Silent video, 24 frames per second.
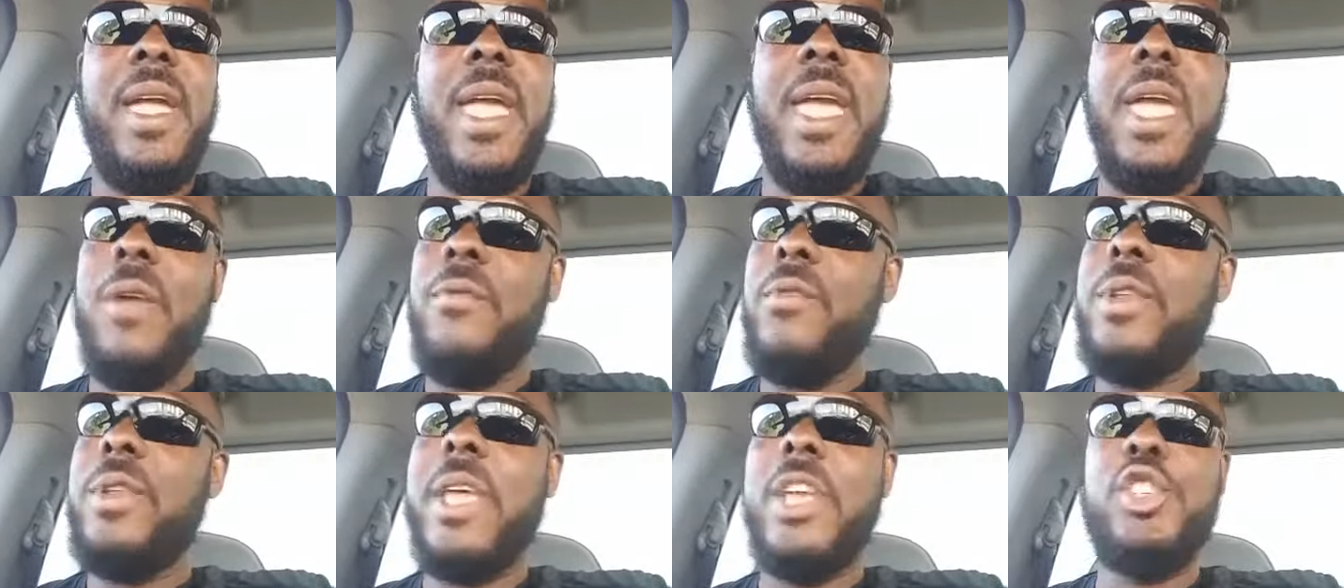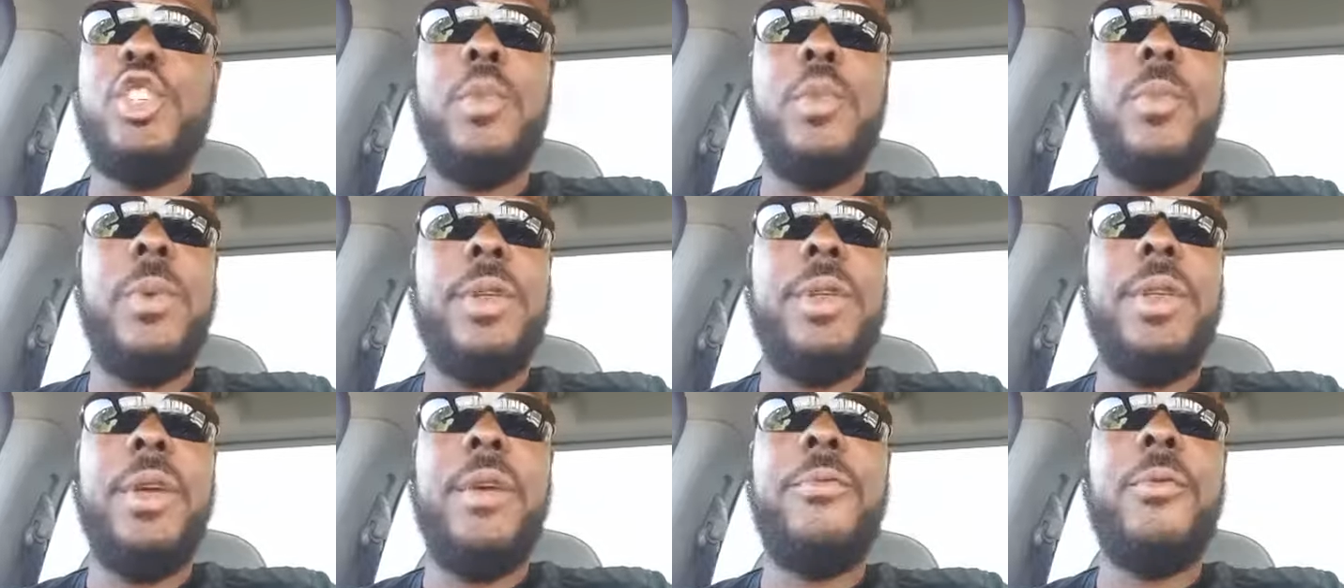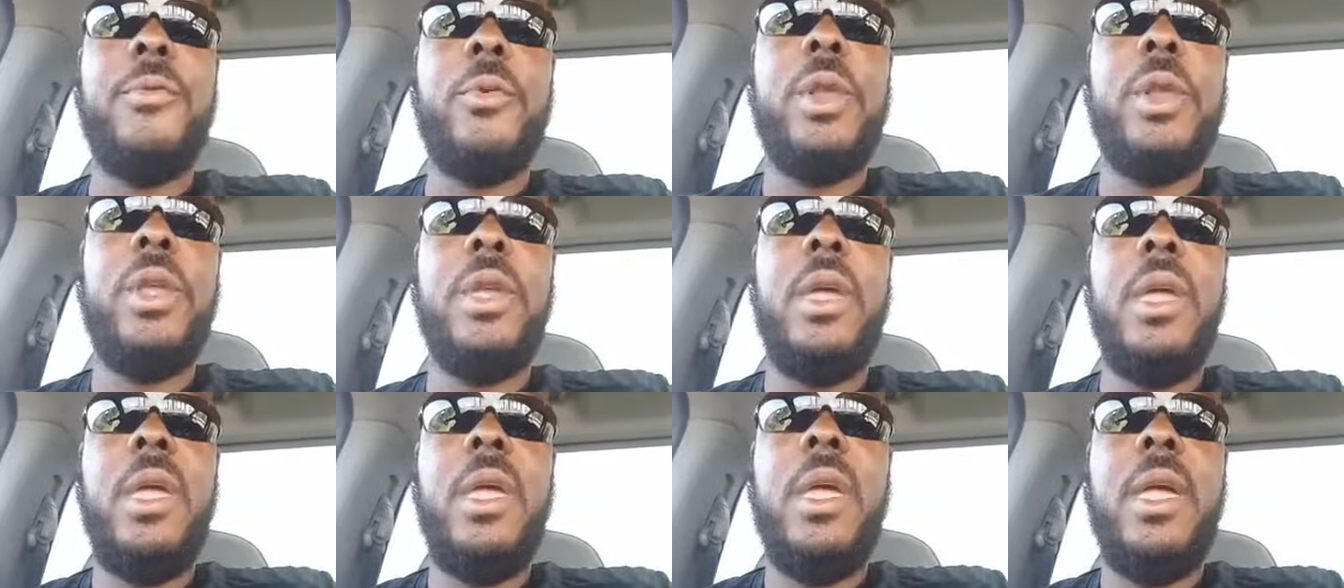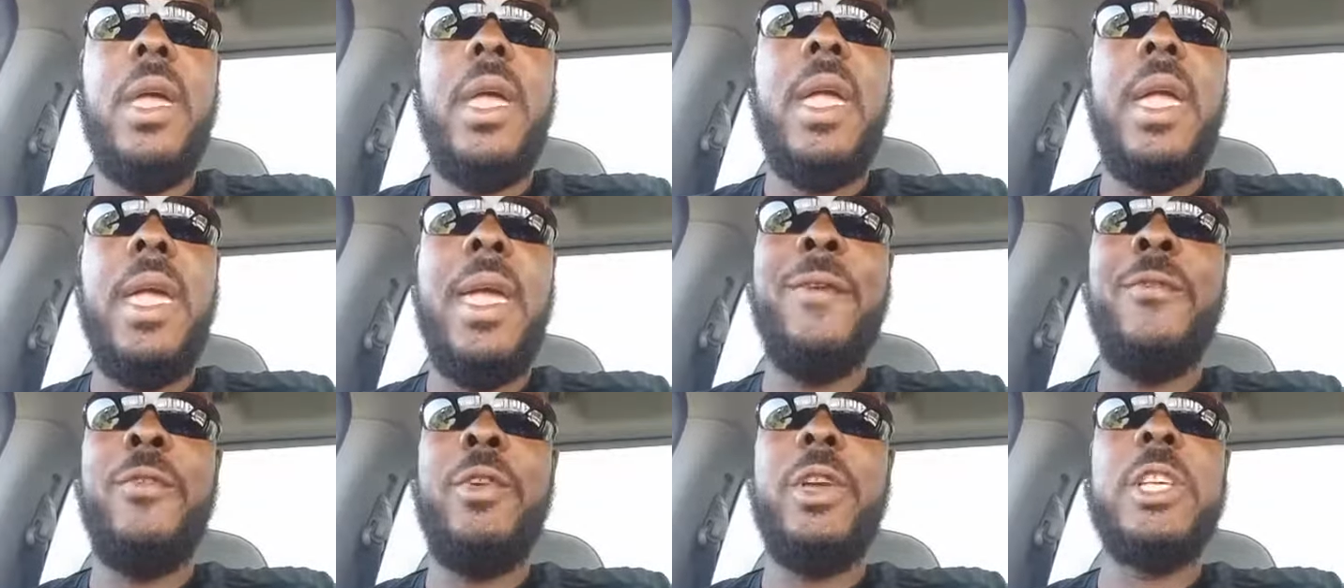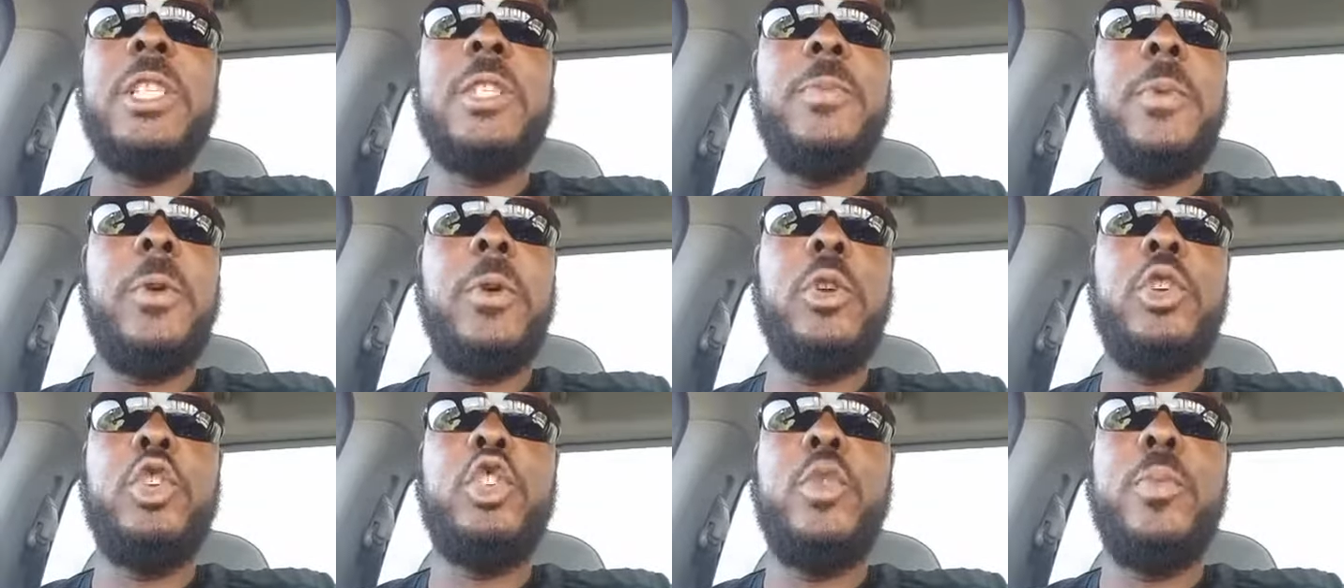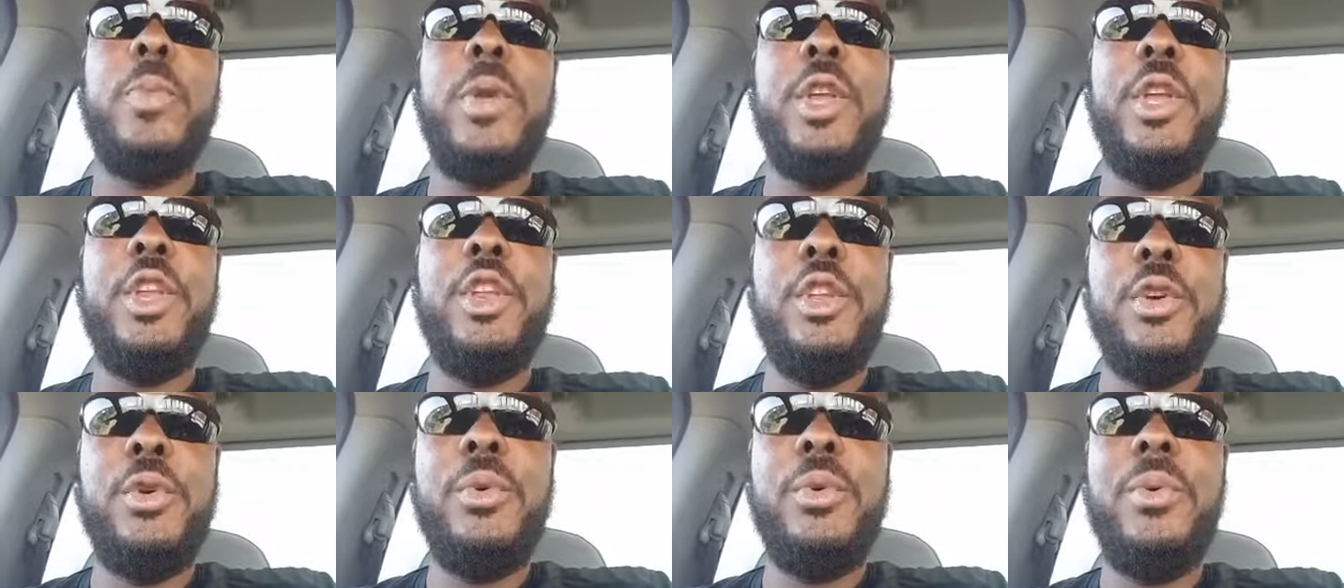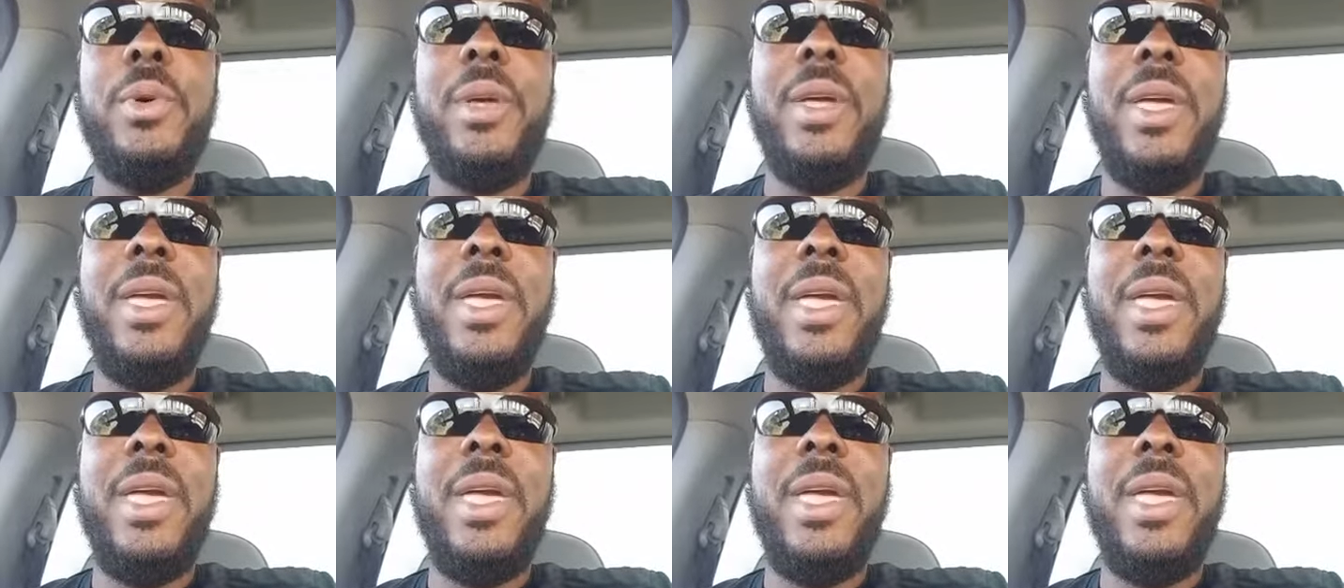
Every day should be different. Every experience should be new.